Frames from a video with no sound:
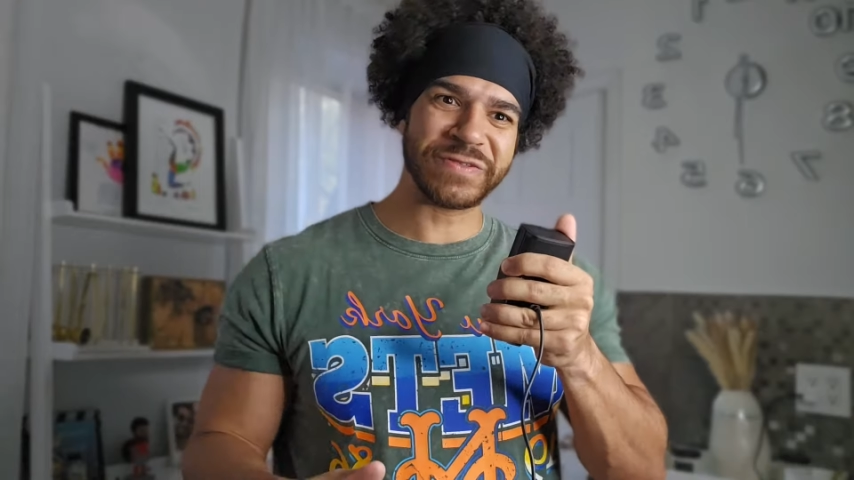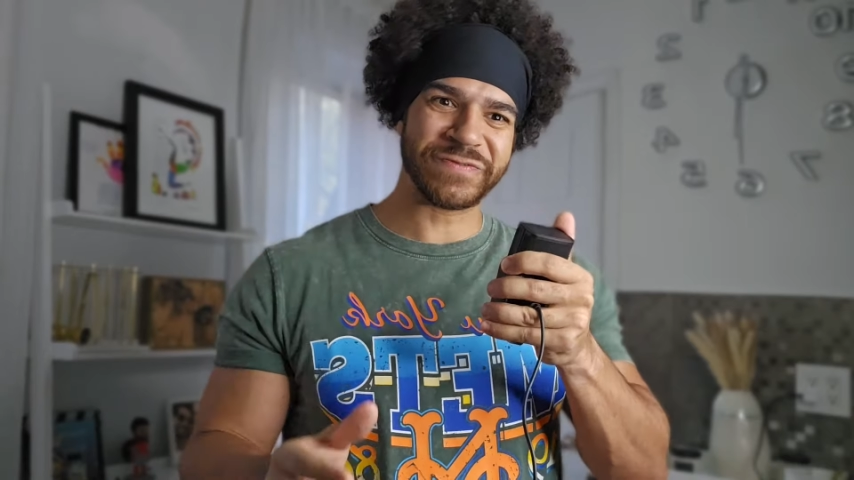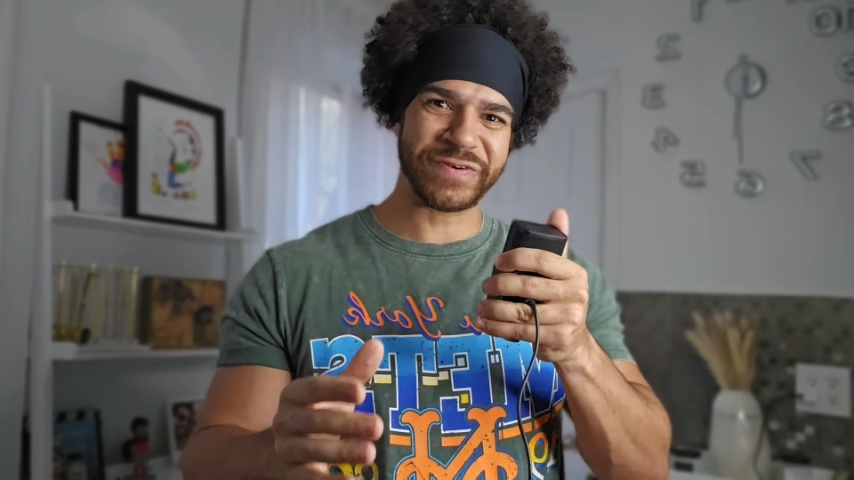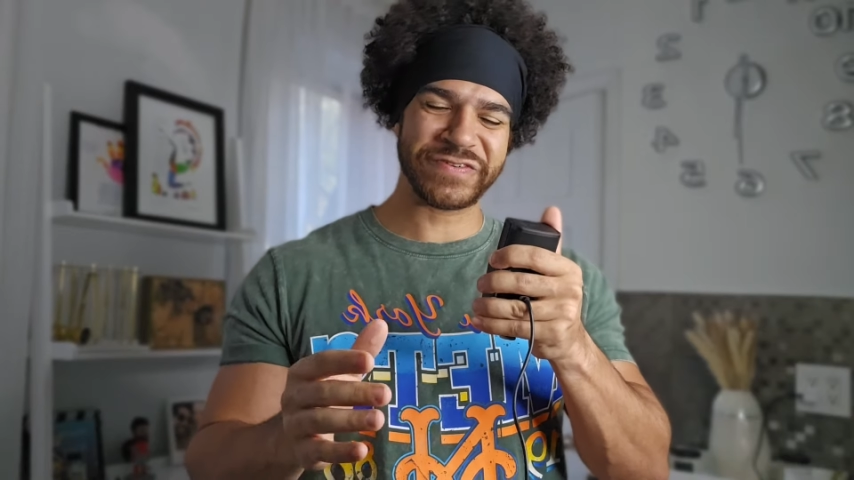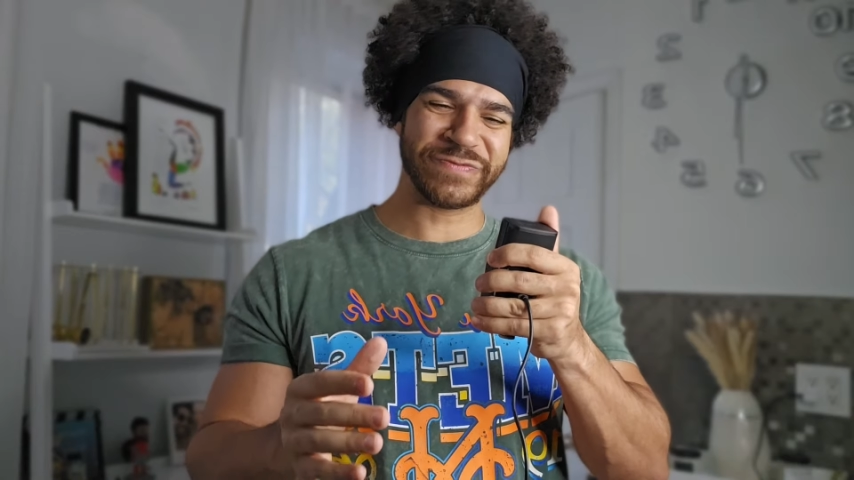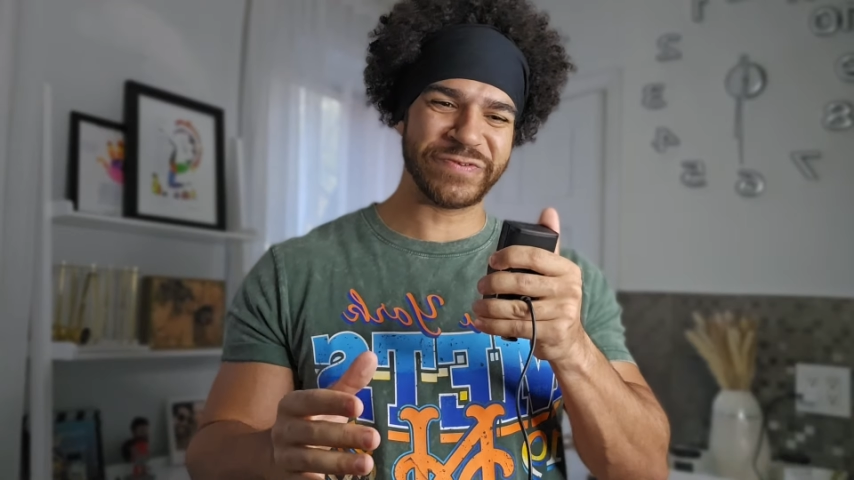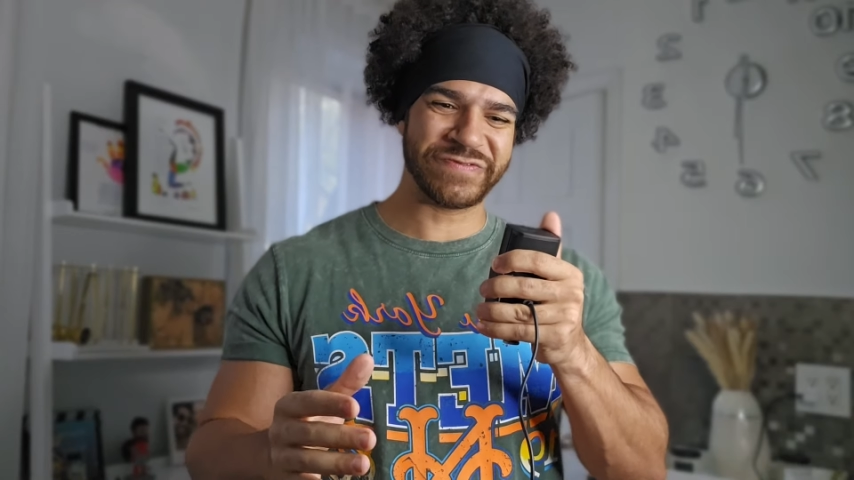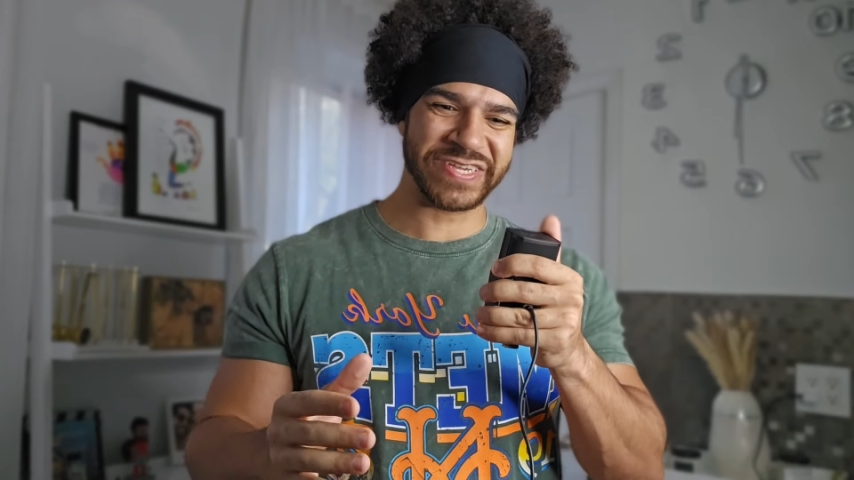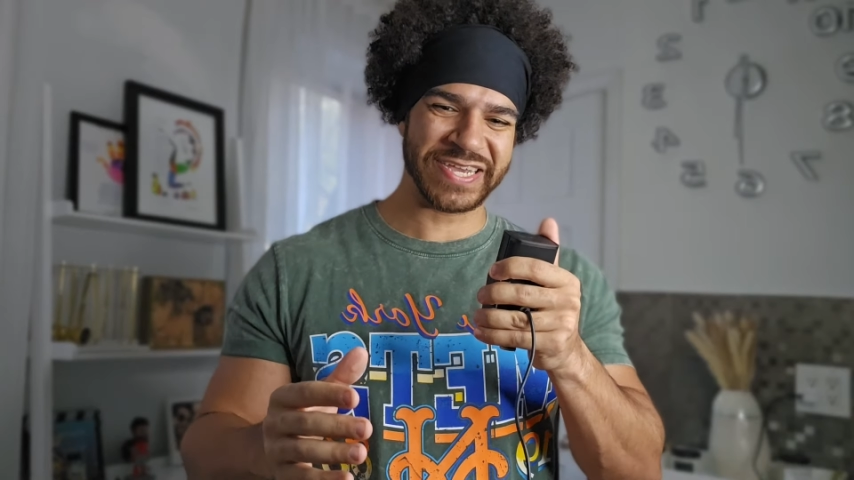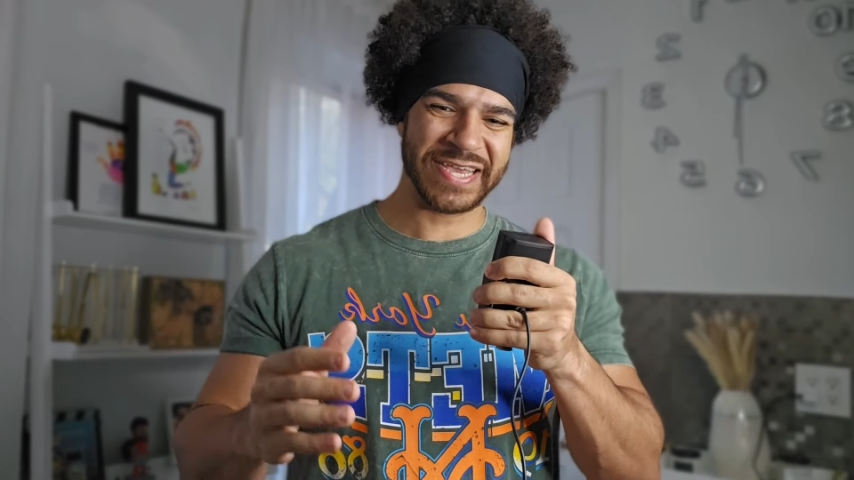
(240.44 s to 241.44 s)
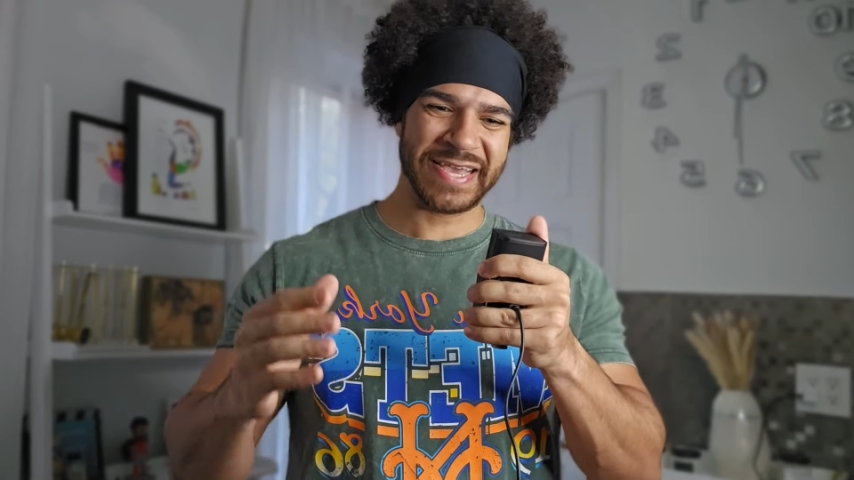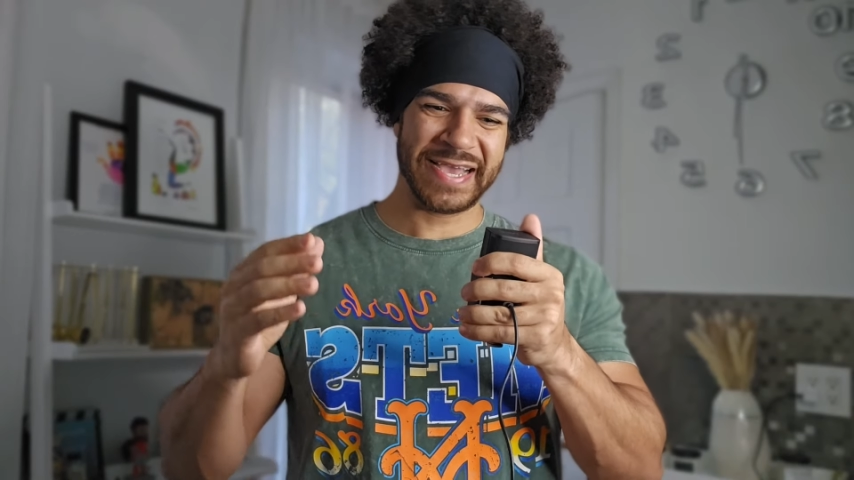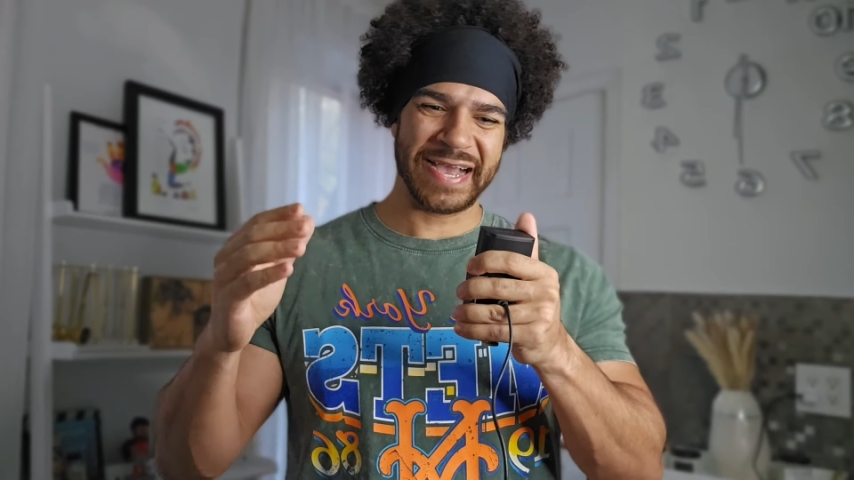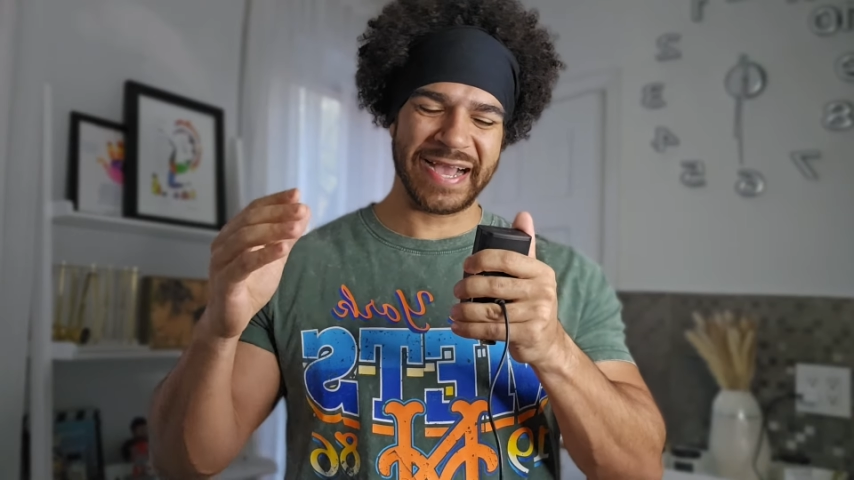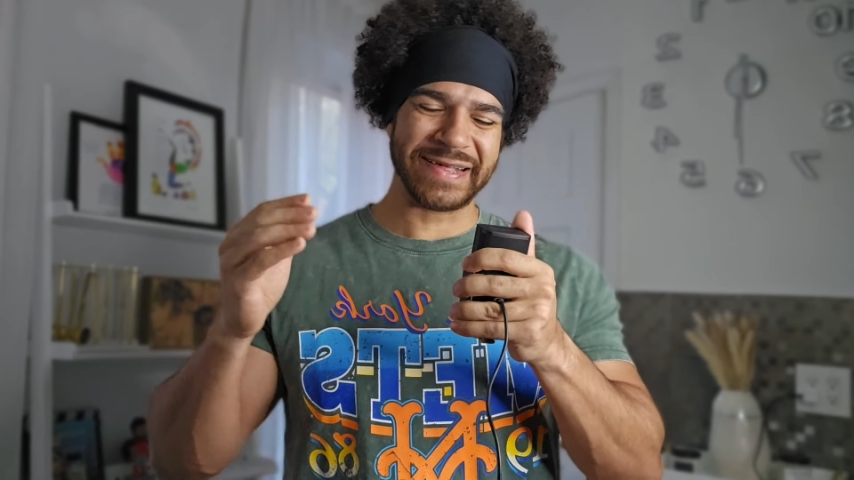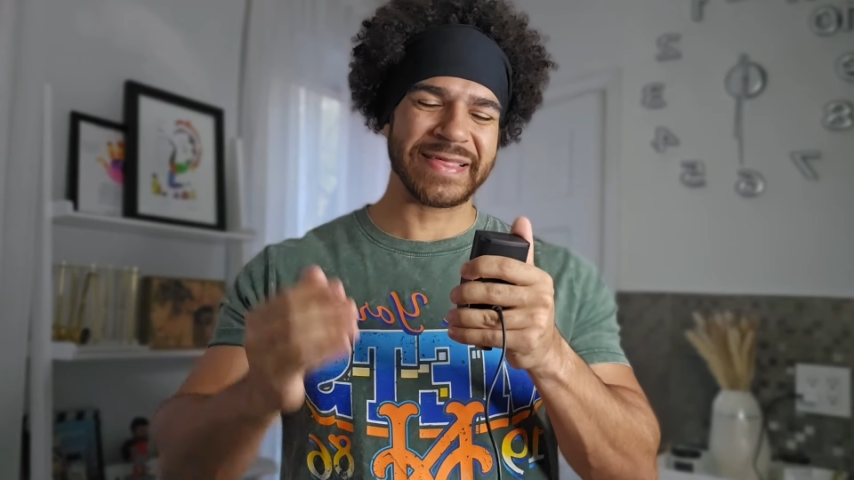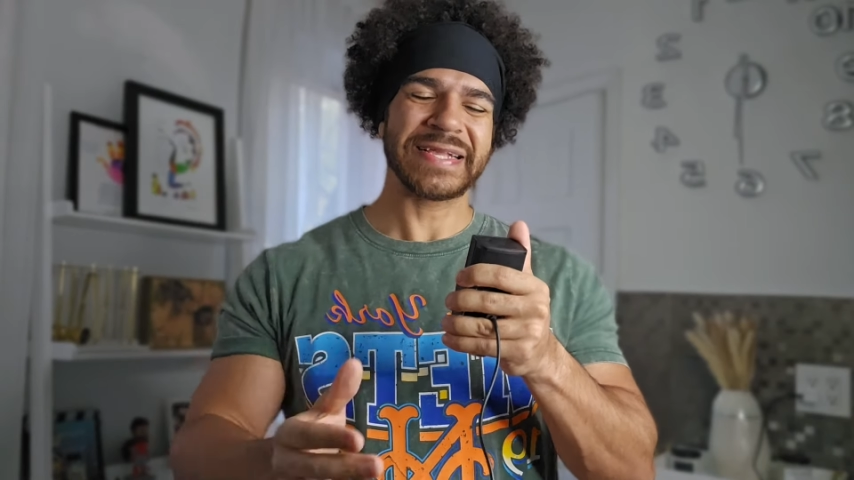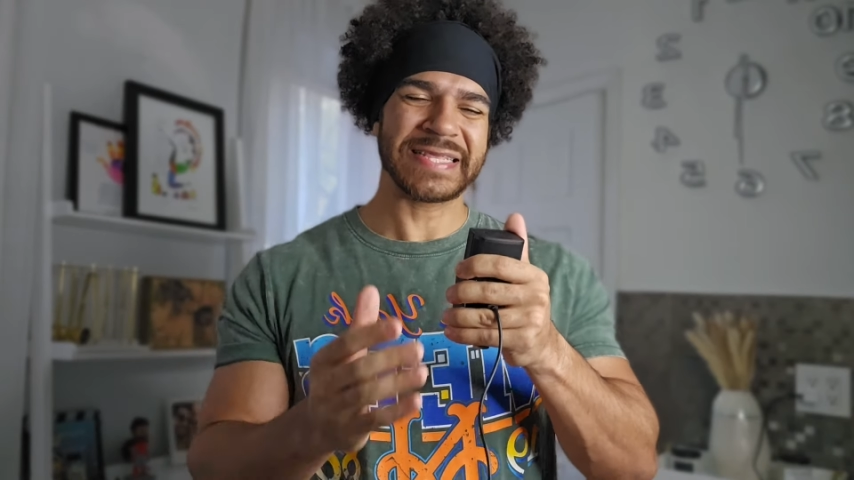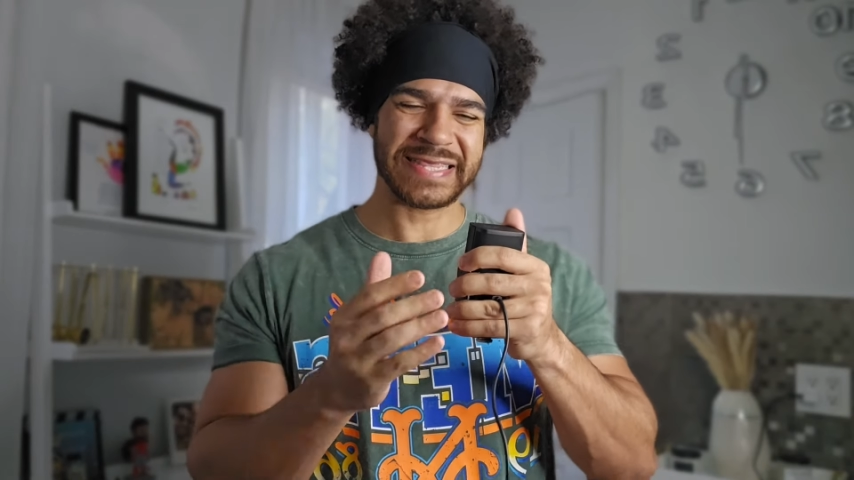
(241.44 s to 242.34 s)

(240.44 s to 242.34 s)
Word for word: the first movie, I think that